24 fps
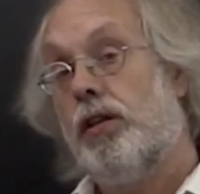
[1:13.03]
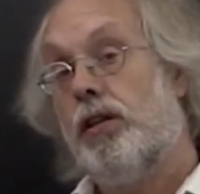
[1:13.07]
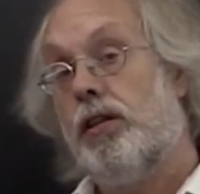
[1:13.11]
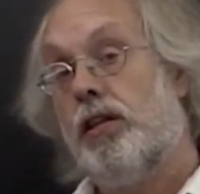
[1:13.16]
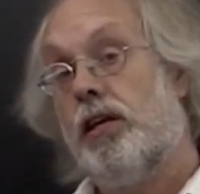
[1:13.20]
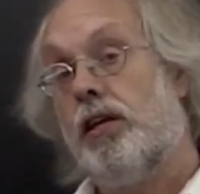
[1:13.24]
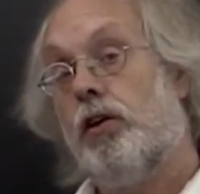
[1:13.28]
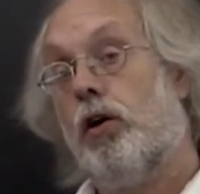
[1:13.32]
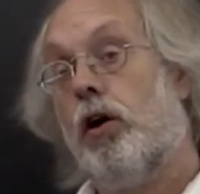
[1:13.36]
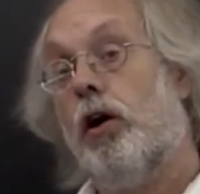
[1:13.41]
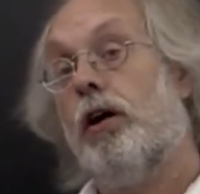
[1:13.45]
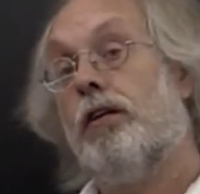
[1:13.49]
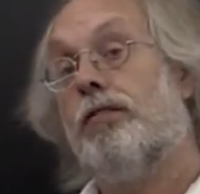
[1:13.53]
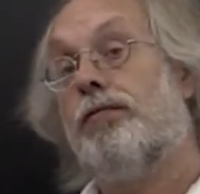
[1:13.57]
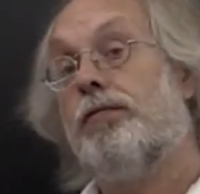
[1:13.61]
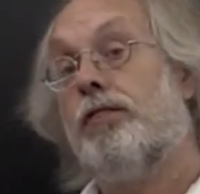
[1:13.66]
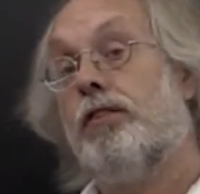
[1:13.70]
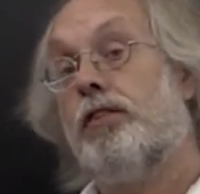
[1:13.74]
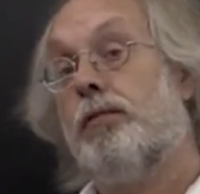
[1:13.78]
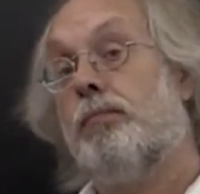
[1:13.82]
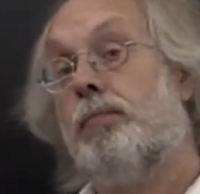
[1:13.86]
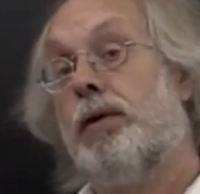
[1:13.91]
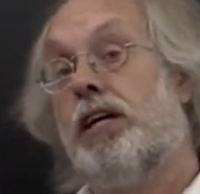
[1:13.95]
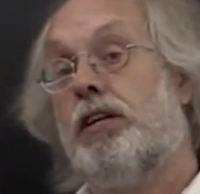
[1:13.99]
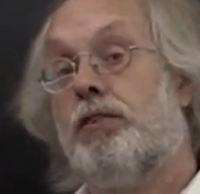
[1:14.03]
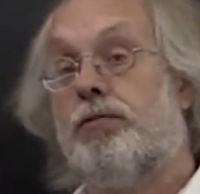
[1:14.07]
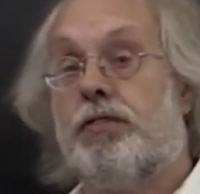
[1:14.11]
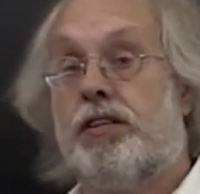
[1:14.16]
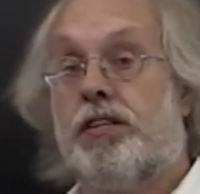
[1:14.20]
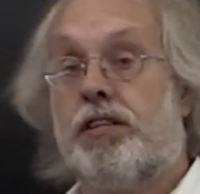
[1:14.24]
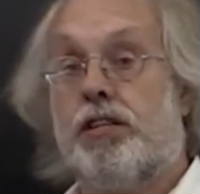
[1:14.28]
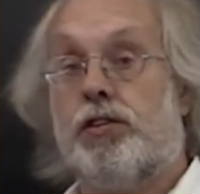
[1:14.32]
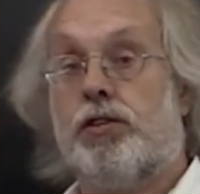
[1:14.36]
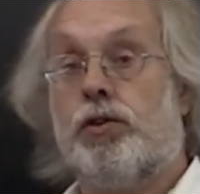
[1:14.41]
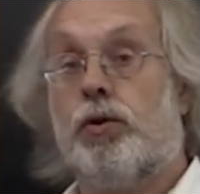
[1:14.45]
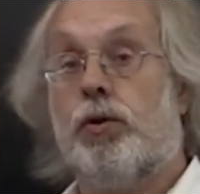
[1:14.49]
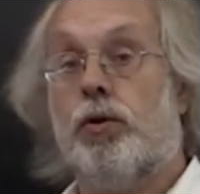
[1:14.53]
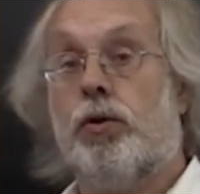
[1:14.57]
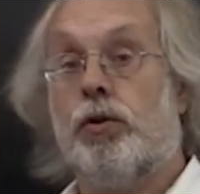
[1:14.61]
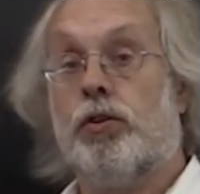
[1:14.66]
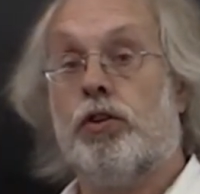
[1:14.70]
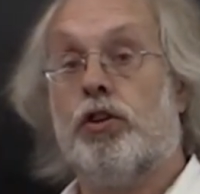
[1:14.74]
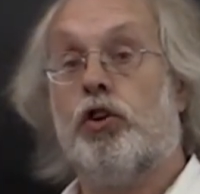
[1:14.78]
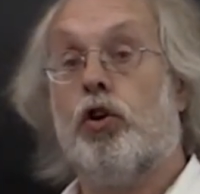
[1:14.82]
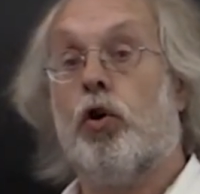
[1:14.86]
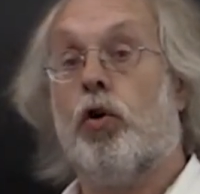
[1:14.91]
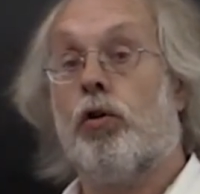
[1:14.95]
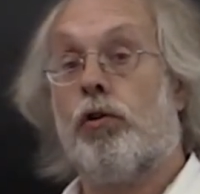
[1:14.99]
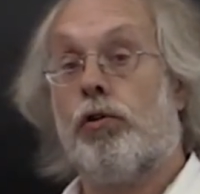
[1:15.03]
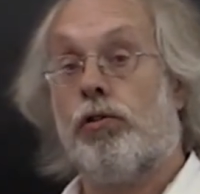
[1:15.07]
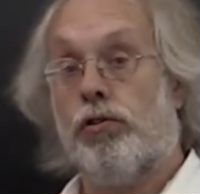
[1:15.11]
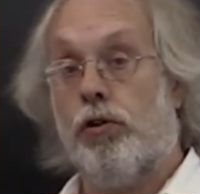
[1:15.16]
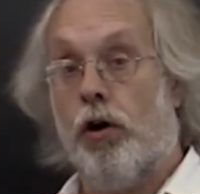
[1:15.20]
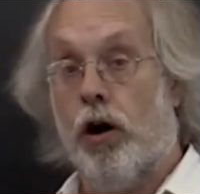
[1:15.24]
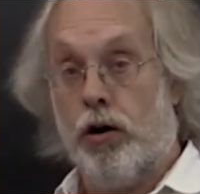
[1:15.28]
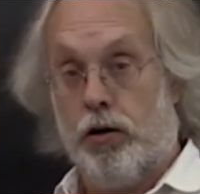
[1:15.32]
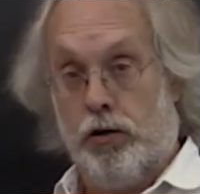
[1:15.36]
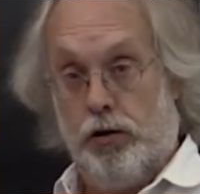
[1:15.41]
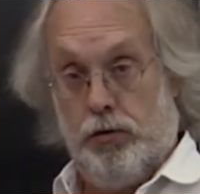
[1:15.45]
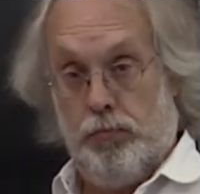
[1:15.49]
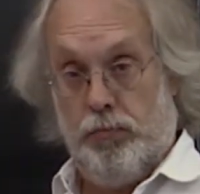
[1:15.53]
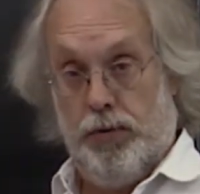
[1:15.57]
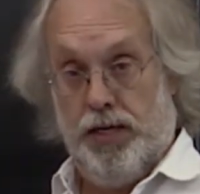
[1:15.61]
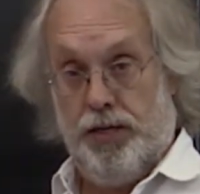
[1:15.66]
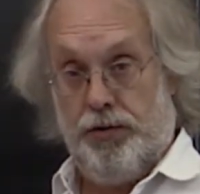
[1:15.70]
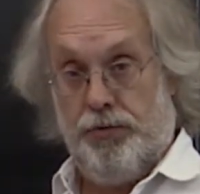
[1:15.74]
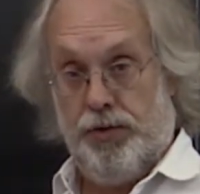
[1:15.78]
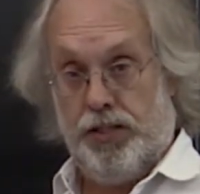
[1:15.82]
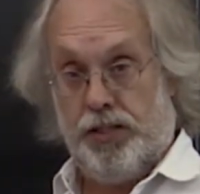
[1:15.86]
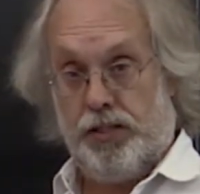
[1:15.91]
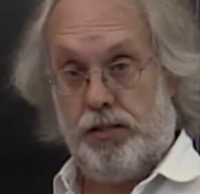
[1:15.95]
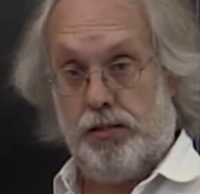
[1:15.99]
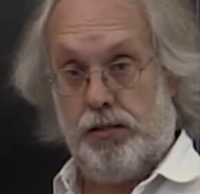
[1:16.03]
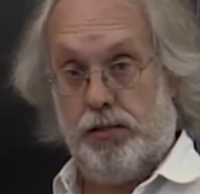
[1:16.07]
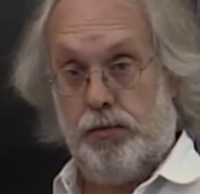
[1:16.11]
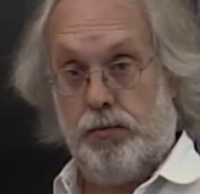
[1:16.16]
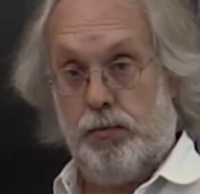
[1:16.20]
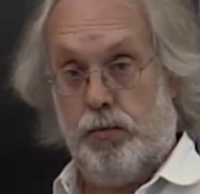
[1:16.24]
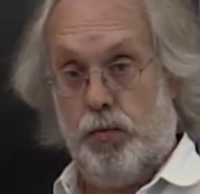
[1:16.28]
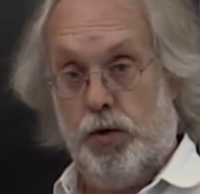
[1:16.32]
then often the matrix is called an orthogonal matrix,